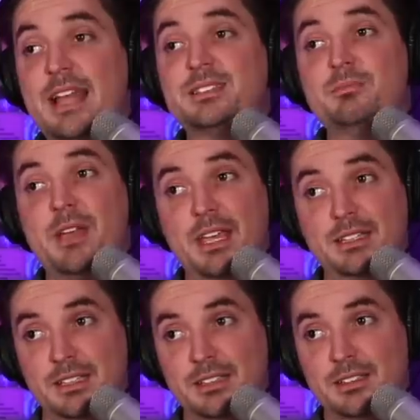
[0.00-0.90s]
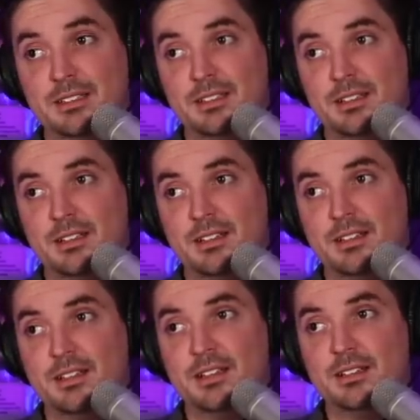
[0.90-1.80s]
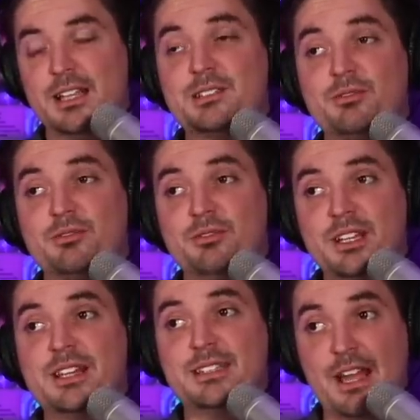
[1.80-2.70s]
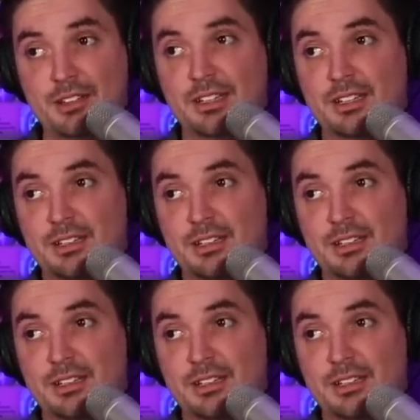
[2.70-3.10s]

That's amazing. He's the greatest. That's yeah. a re that's healthy.